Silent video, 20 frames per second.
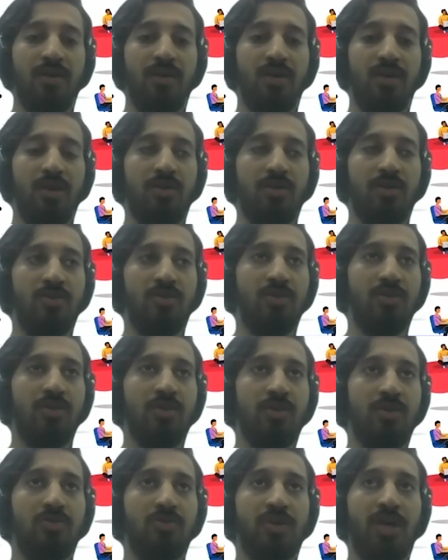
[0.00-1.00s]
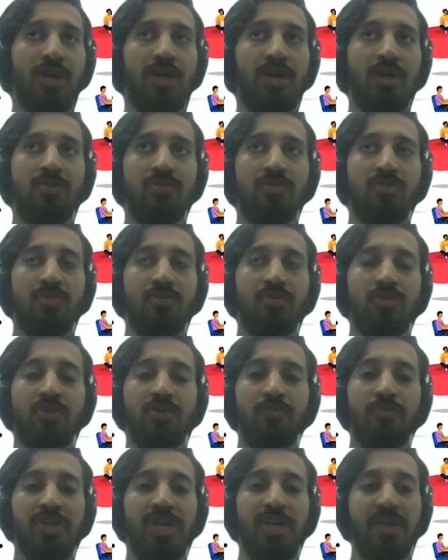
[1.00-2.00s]
you know, you can
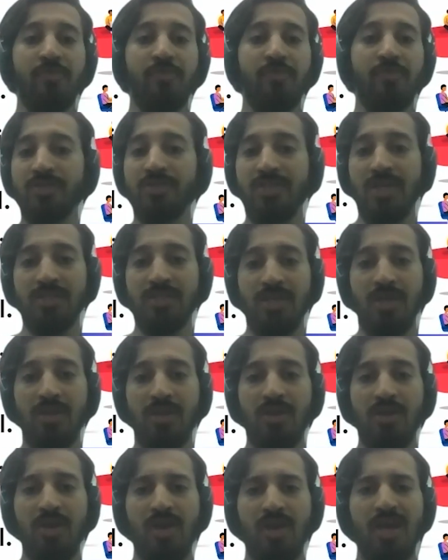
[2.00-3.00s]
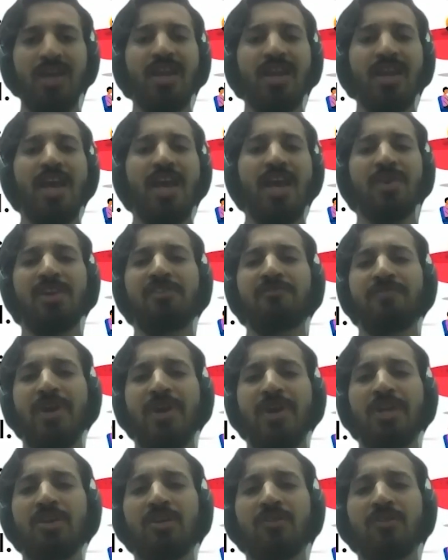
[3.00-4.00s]
do data processing. And I believe
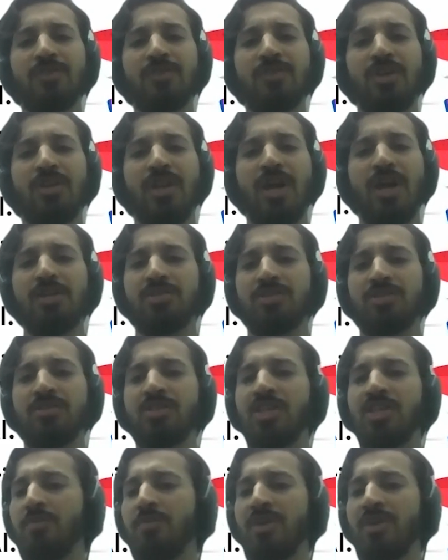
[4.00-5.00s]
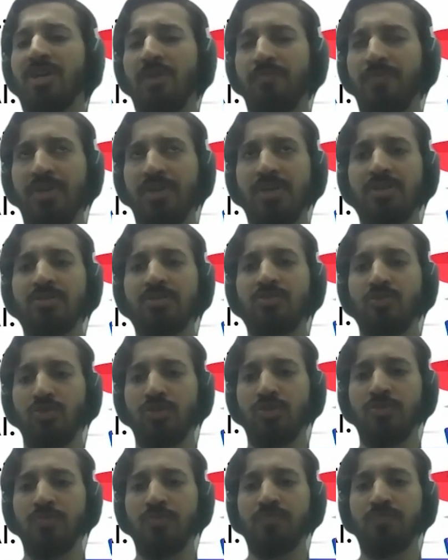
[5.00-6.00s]
many of the largest gaming companies
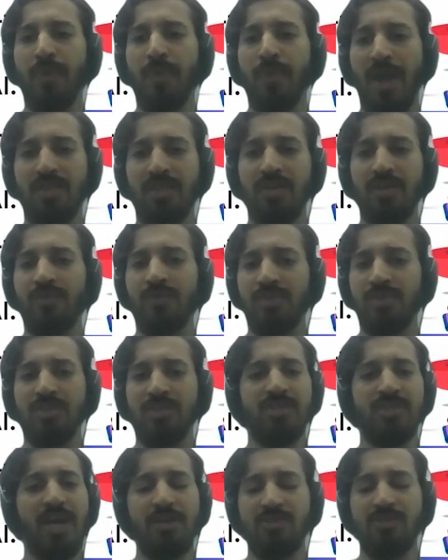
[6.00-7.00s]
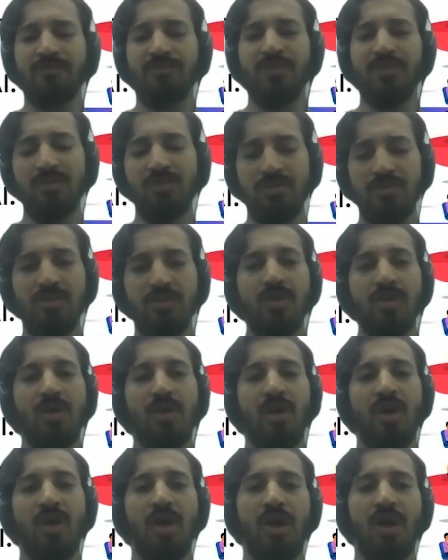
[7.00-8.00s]
use Python for these kinds of things.
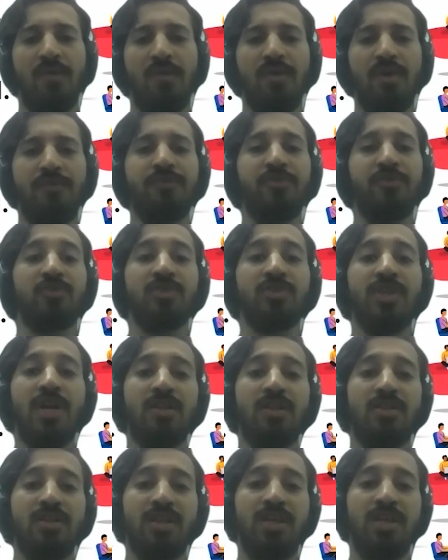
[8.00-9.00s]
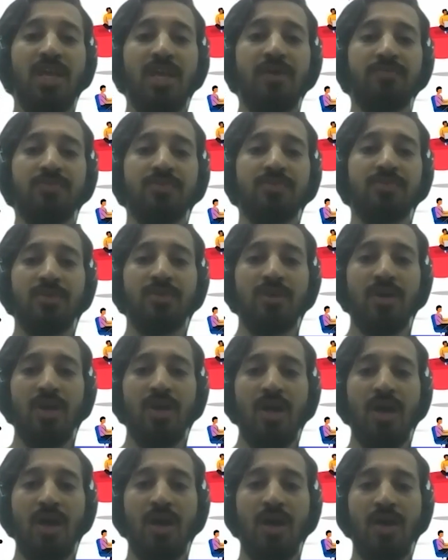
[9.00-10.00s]
If you know that the games,
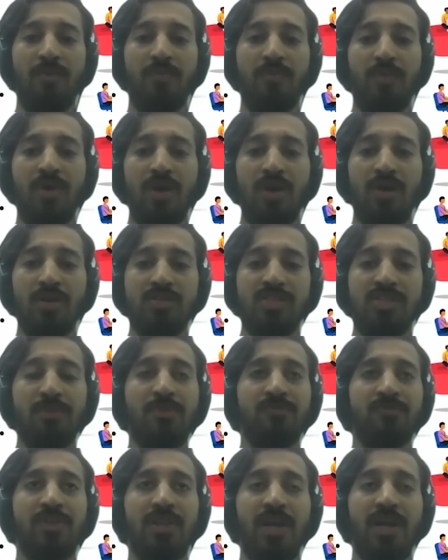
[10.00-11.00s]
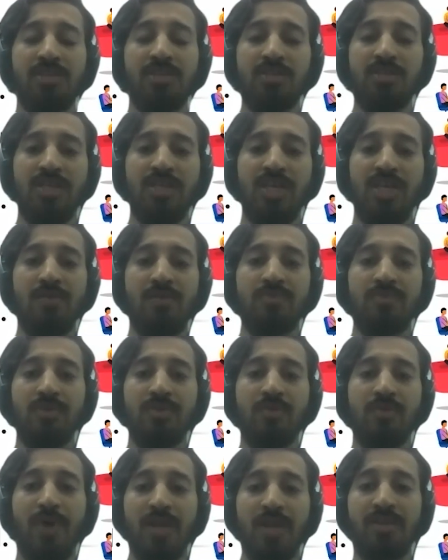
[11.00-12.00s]
some of the largest games,
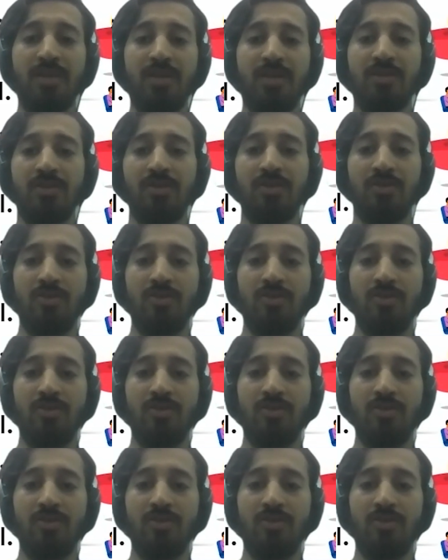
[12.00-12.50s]
Python,